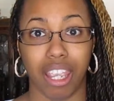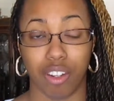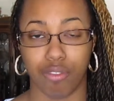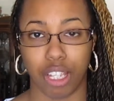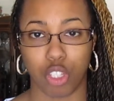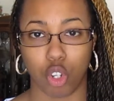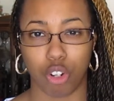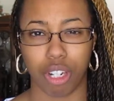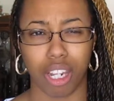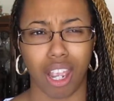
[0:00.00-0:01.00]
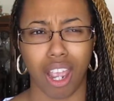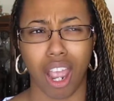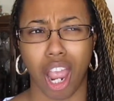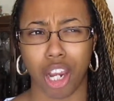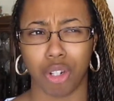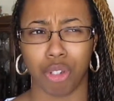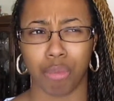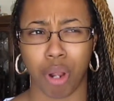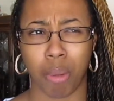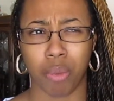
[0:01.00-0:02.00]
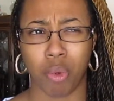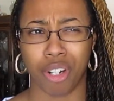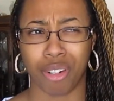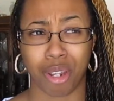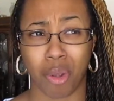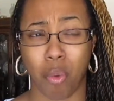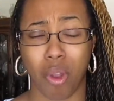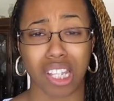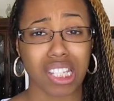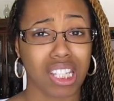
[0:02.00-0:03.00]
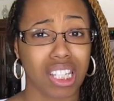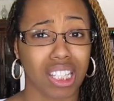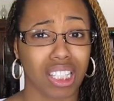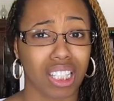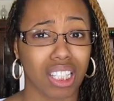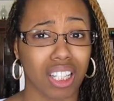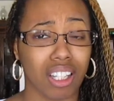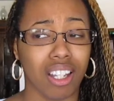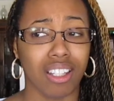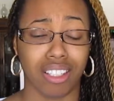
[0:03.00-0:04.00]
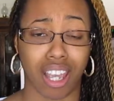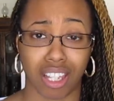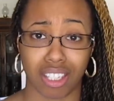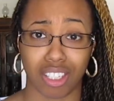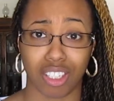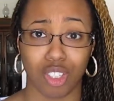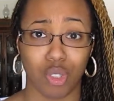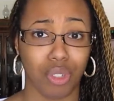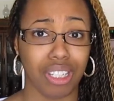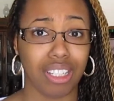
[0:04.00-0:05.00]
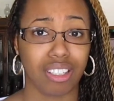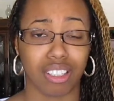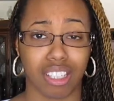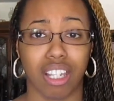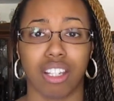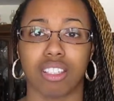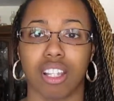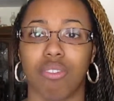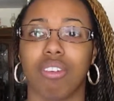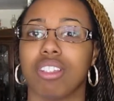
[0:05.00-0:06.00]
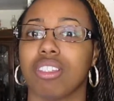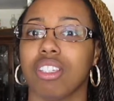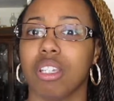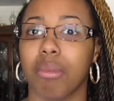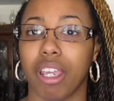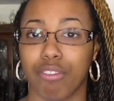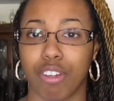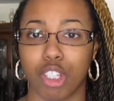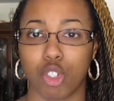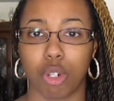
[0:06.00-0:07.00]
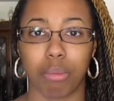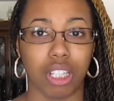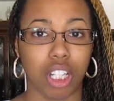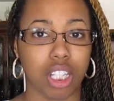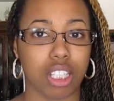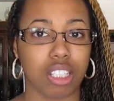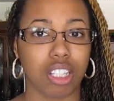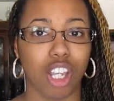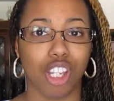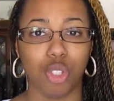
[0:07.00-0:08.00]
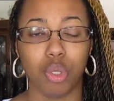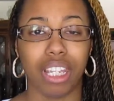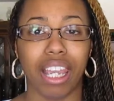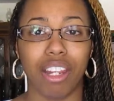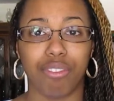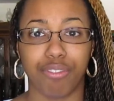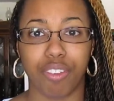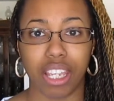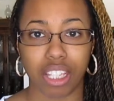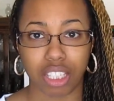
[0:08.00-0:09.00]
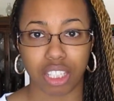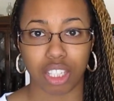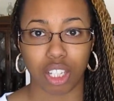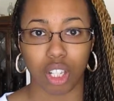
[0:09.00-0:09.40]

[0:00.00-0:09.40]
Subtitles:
inventory. I know you're probably wondering what? Yes, you need to take a self-esteem inventory because you can't fix